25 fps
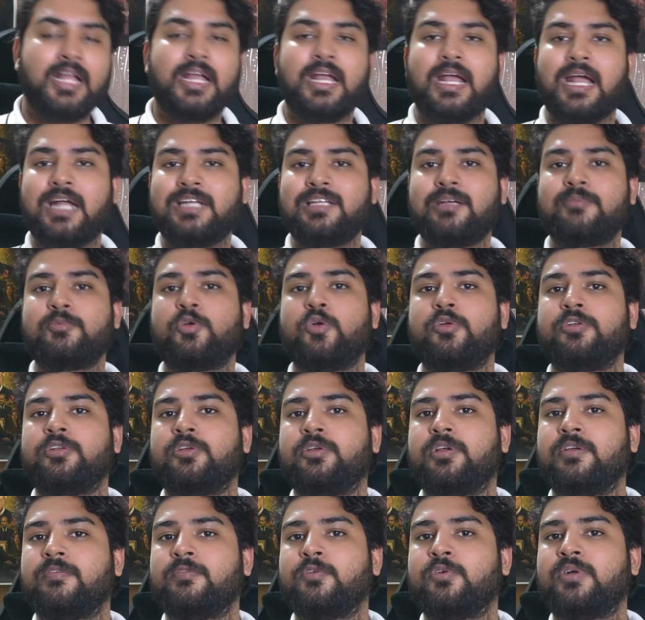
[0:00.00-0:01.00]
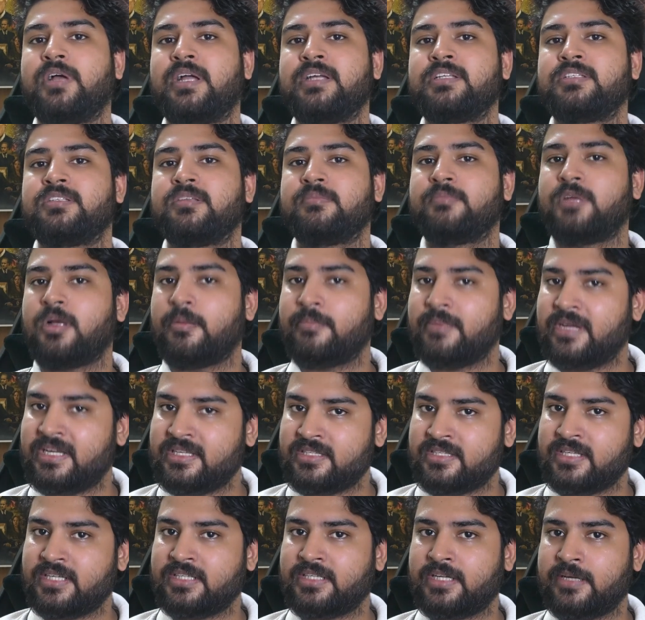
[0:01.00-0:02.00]
and I'm going to give you guys some
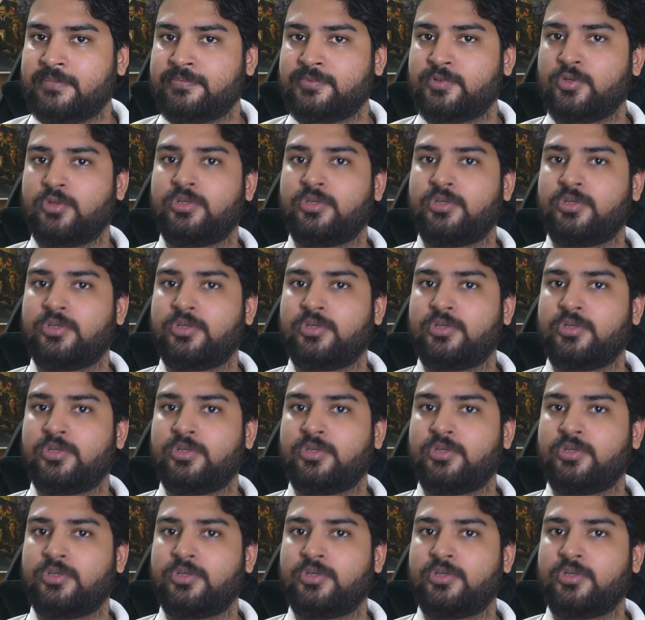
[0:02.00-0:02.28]
amazing tips